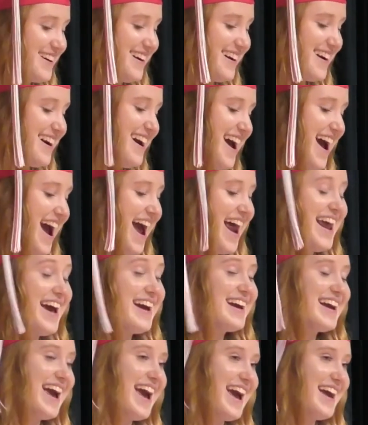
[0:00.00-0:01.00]
and I
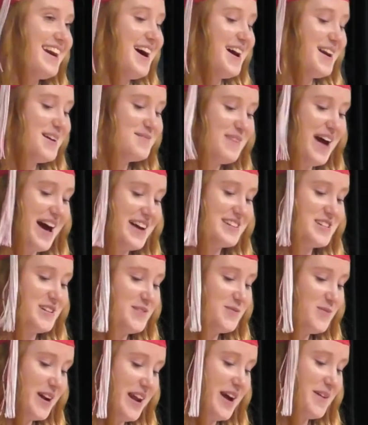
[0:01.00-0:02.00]
cannot
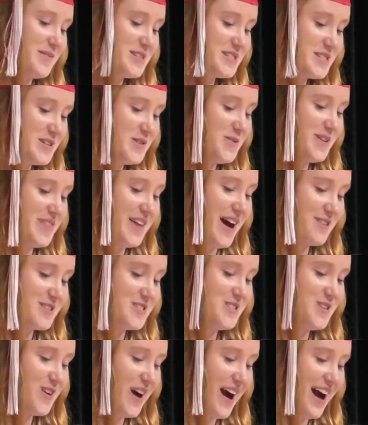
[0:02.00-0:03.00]
imagine what I would do
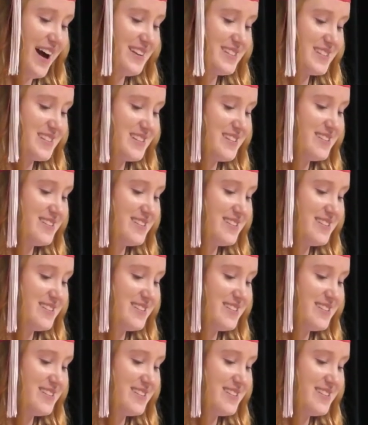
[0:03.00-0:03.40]
without you guys.